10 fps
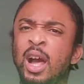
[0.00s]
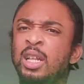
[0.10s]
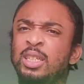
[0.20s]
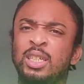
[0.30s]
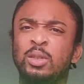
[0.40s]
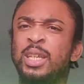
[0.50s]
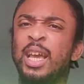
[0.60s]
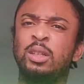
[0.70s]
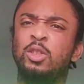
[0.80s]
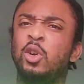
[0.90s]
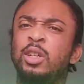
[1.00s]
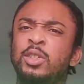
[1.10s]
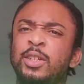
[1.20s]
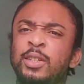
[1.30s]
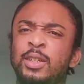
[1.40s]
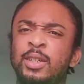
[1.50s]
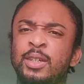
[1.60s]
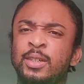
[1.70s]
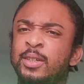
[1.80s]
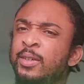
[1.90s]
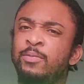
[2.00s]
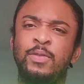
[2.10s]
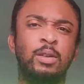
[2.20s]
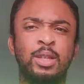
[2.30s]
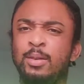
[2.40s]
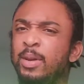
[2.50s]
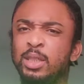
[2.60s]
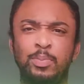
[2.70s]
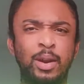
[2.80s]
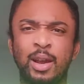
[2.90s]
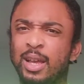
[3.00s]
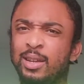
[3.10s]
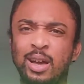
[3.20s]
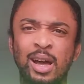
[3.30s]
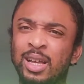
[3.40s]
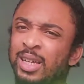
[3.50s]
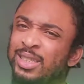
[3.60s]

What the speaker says: to go take out the $200, felt it in my spirit like, no,